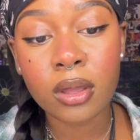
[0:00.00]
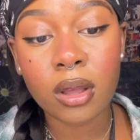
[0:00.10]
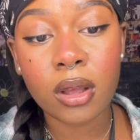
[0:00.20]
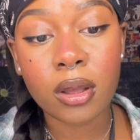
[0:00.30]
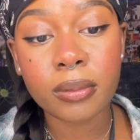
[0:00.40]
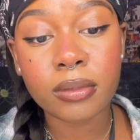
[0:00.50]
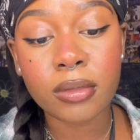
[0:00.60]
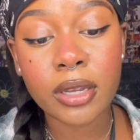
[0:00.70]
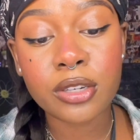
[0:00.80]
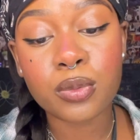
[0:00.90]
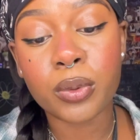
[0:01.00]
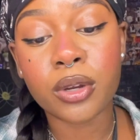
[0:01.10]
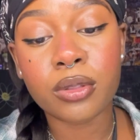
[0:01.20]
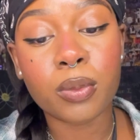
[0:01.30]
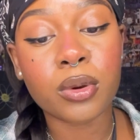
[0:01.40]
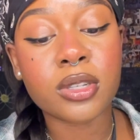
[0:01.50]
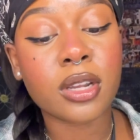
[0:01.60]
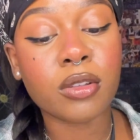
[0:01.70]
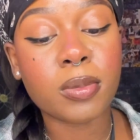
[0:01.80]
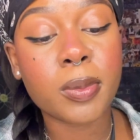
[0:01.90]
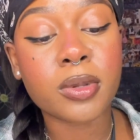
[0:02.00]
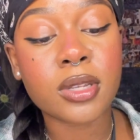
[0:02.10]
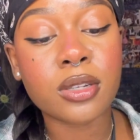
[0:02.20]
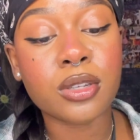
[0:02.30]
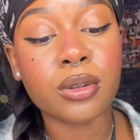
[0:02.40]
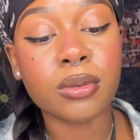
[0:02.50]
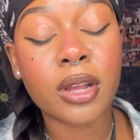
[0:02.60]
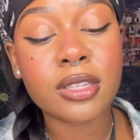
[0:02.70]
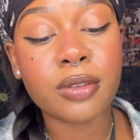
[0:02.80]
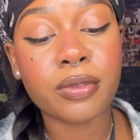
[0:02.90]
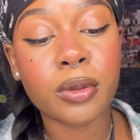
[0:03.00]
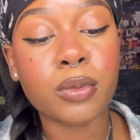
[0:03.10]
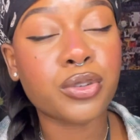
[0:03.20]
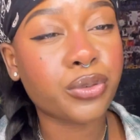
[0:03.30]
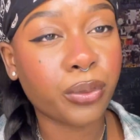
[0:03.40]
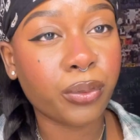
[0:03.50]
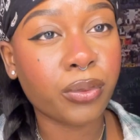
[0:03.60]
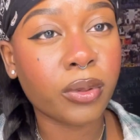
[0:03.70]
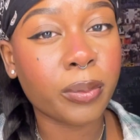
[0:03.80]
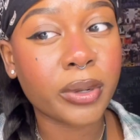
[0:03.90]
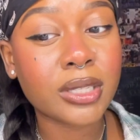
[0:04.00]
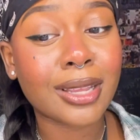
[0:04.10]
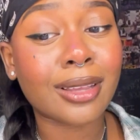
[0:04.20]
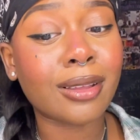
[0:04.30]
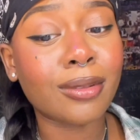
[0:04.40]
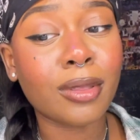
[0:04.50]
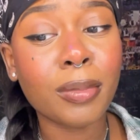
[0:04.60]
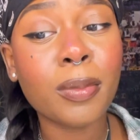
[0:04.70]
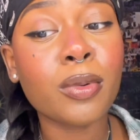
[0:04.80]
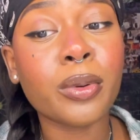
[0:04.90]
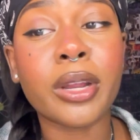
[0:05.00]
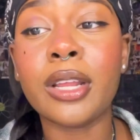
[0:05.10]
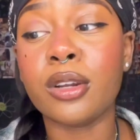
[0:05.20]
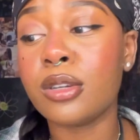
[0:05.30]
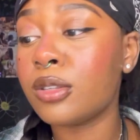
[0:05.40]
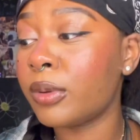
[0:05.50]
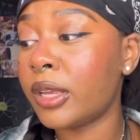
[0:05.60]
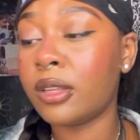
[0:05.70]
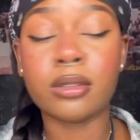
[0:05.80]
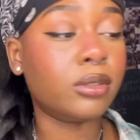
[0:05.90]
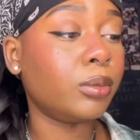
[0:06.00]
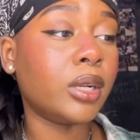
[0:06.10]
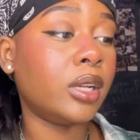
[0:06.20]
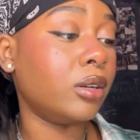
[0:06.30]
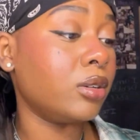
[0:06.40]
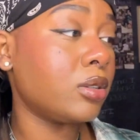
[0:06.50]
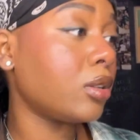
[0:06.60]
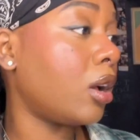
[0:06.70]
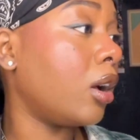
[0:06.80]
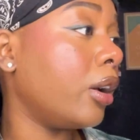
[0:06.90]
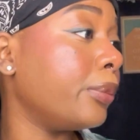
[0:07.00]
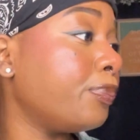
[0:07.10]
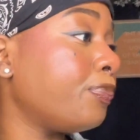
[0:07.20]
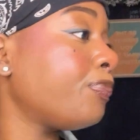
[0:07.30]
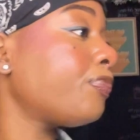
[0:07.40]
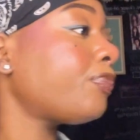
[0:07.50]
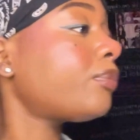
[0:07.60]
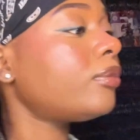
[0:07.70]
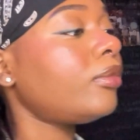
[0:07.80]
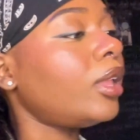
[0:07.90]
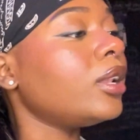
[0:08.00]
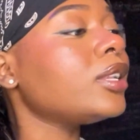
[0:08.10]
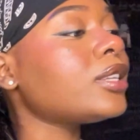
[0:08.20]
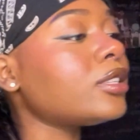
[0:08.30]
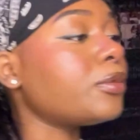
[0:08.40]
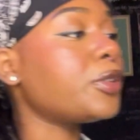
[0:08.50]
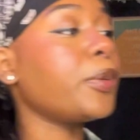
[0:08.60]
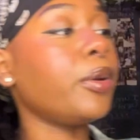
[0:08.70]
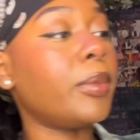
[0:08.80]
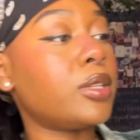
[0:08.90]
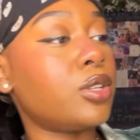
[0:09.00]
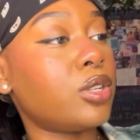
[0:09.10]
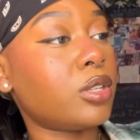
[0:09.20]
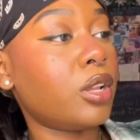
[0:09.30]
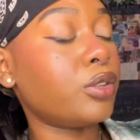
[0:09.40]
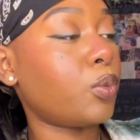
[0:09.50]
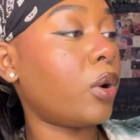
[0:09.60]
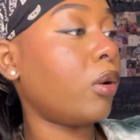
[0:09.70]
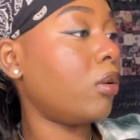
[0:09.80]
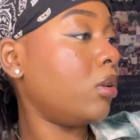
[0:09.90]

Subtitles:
And just wear the words that other people said to you as if it was truth. But it's like, them people were haters, okay? They were haters. Let's get some spirit messages as well.